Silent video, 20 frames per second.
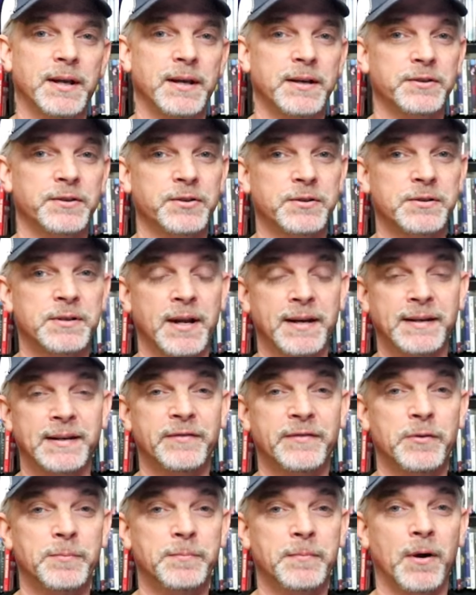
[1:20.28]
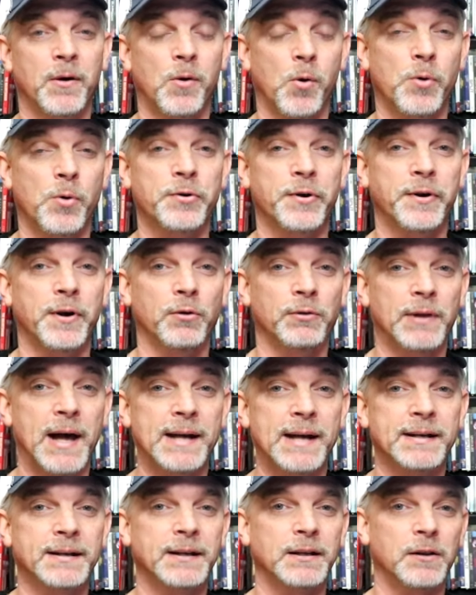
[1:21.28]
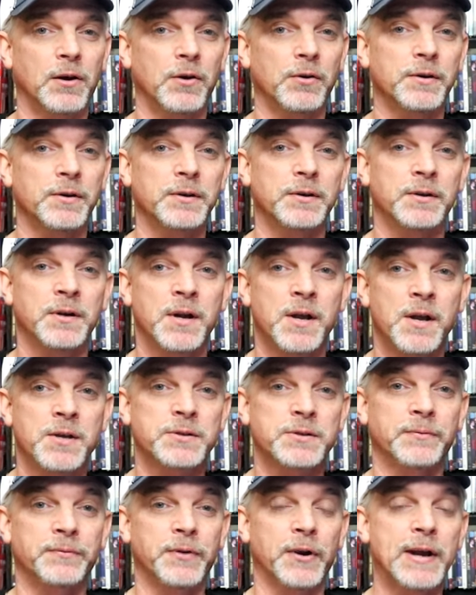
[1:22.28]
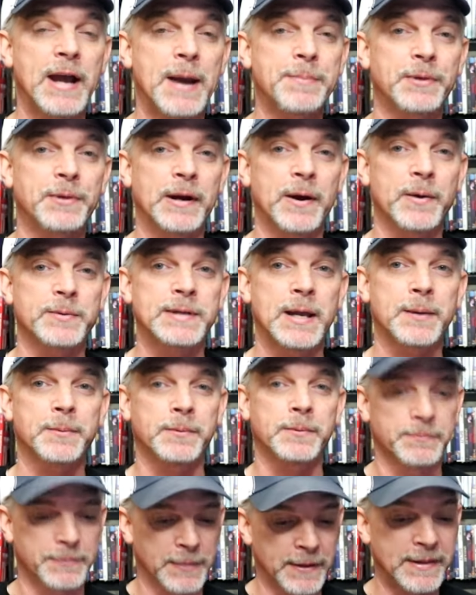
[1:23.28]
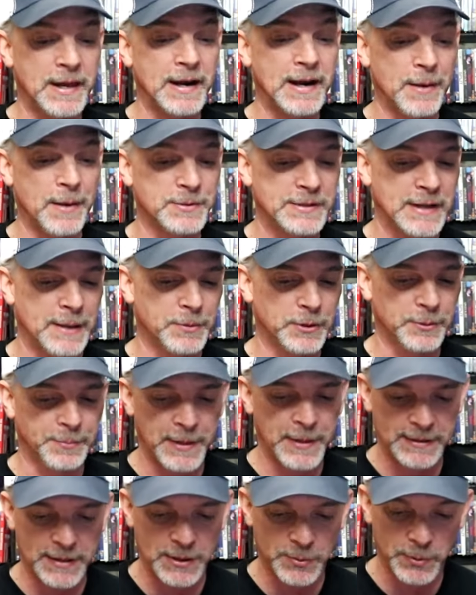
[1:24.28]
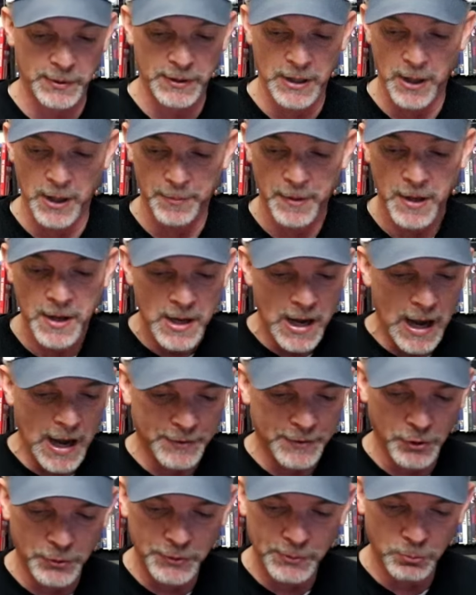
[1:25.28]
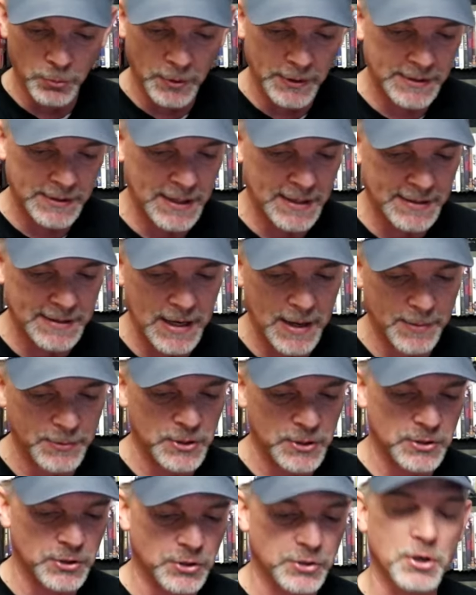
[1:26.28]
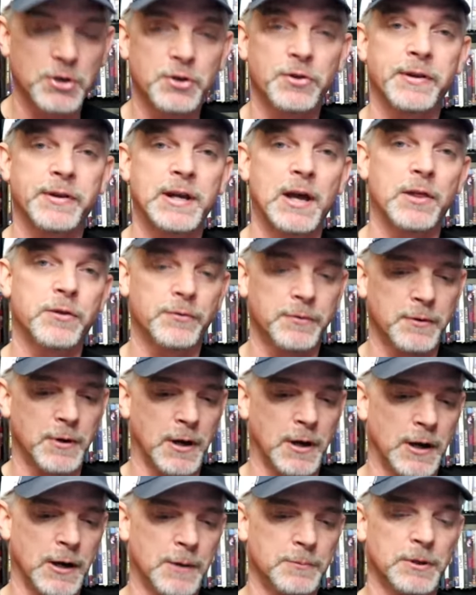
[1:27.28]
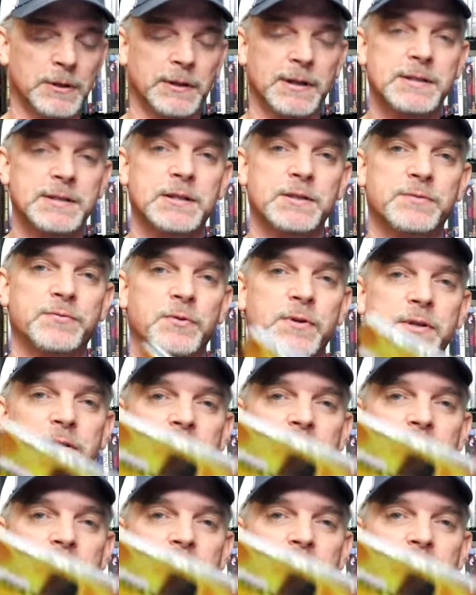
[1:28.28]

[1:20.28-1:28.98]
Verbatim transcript: and you can't even order it online any longer. So I'm very happy that I was able, that I was able to pick this one up. I do want to take time just to show you the other um, releases for